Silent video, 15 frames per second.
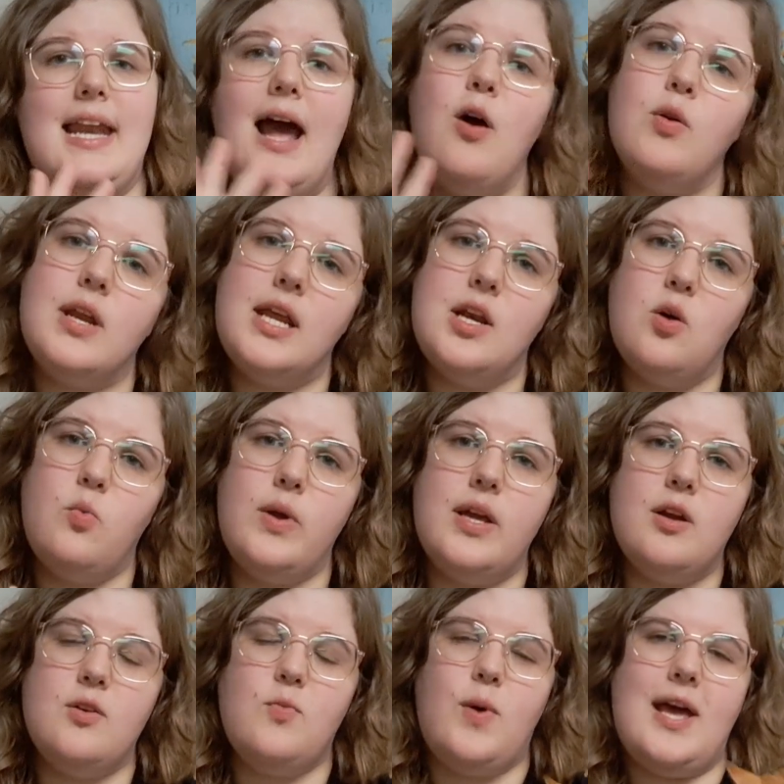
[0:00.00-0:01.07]
out in a
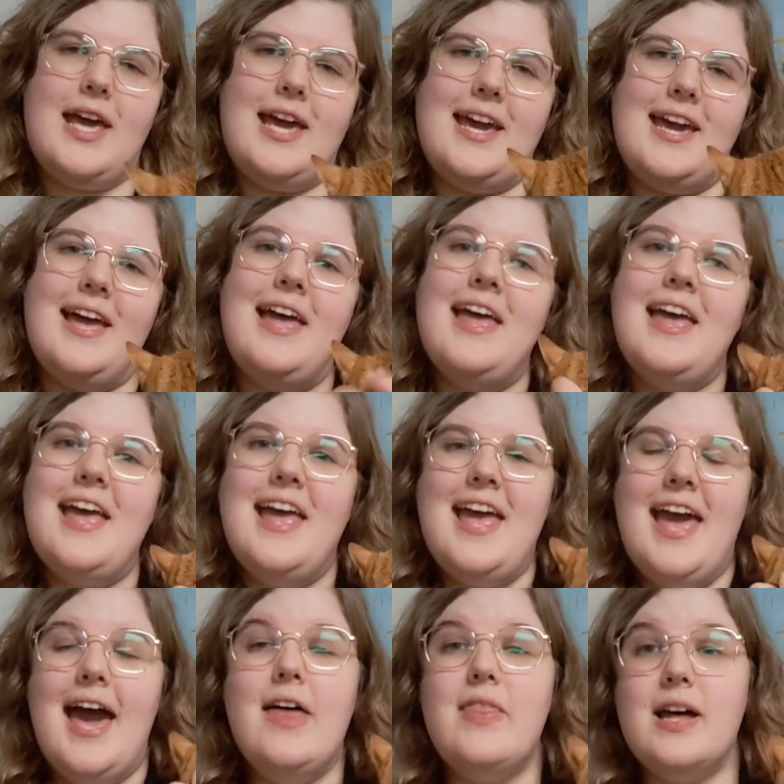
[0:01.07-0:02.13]
weird way. And